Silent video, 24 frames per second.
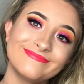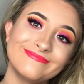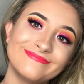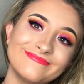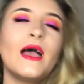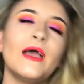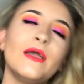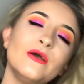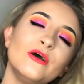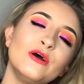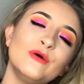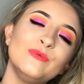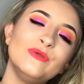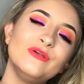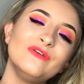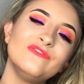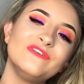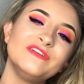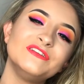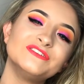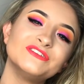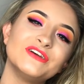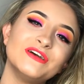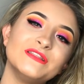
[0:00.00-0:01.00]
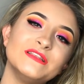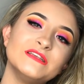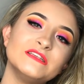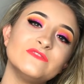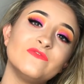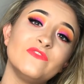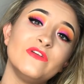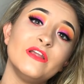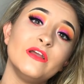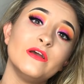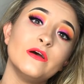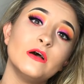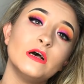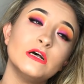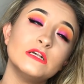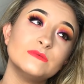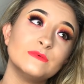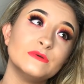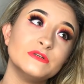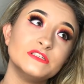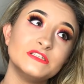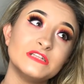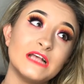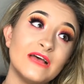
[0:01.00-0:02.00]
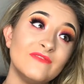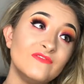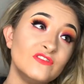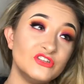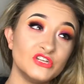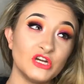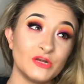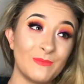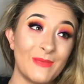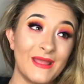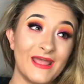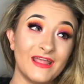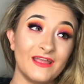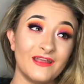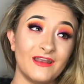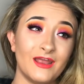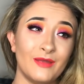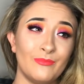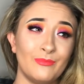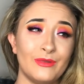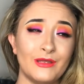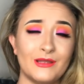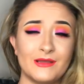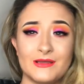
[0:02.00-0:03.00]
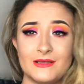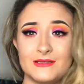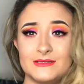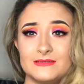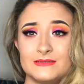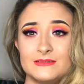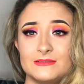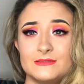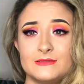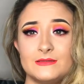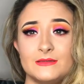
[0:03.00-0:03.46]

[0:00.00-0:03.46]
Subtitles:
I hope you've enjoyed this video as much as I've enjoyed making it, because